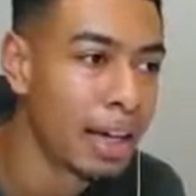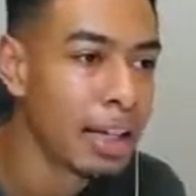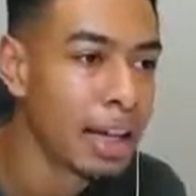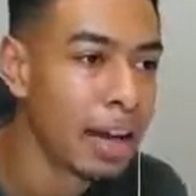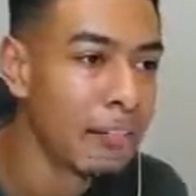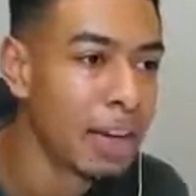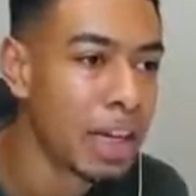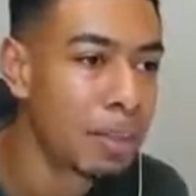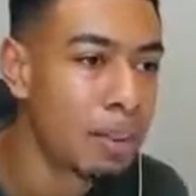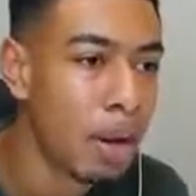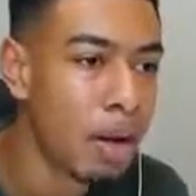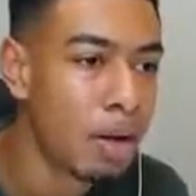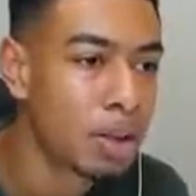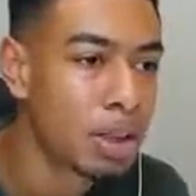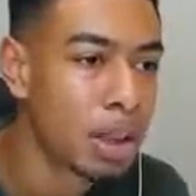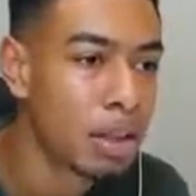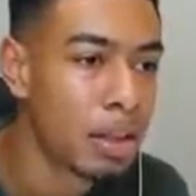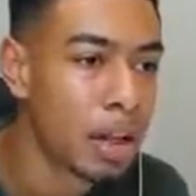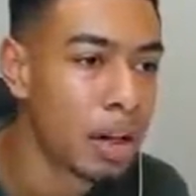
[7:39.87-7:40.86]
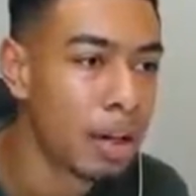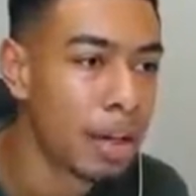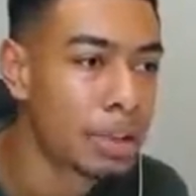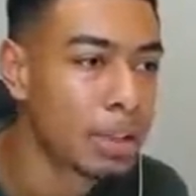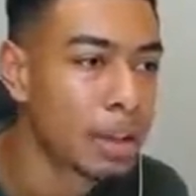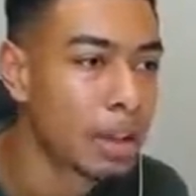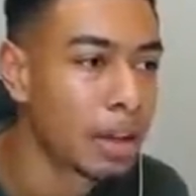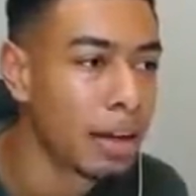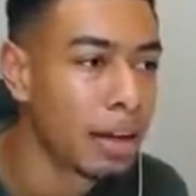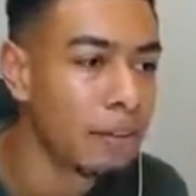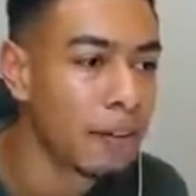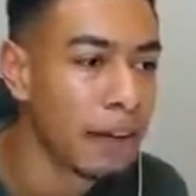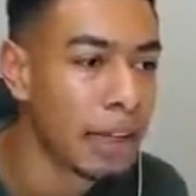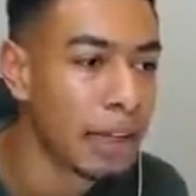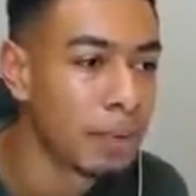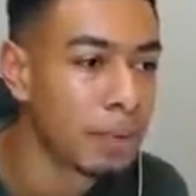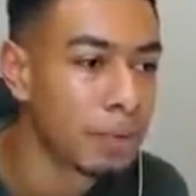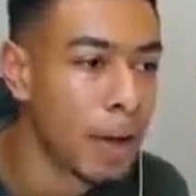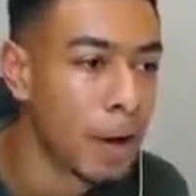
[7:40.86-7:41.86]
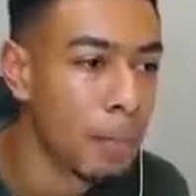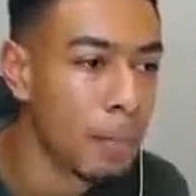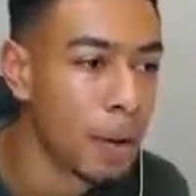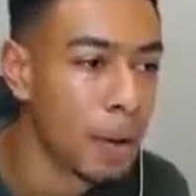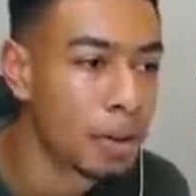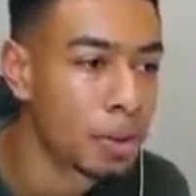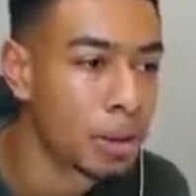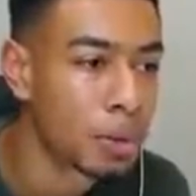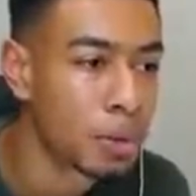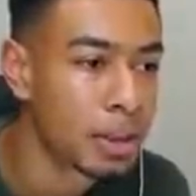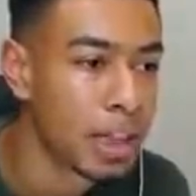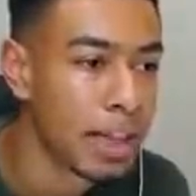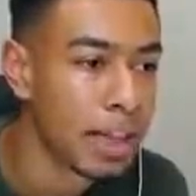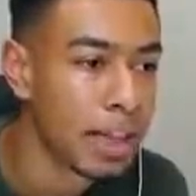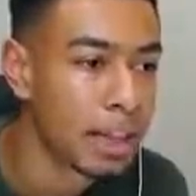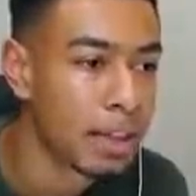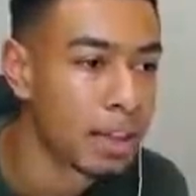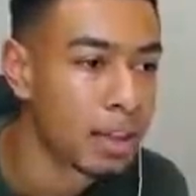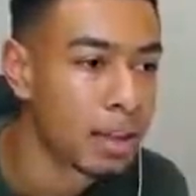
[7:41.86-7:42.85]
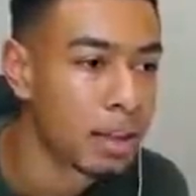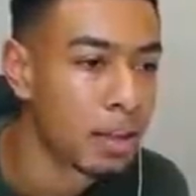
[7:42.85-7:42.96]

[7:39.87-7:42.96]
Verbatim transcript: Didn't have any potion though. That's the annoying thing. No potion was here.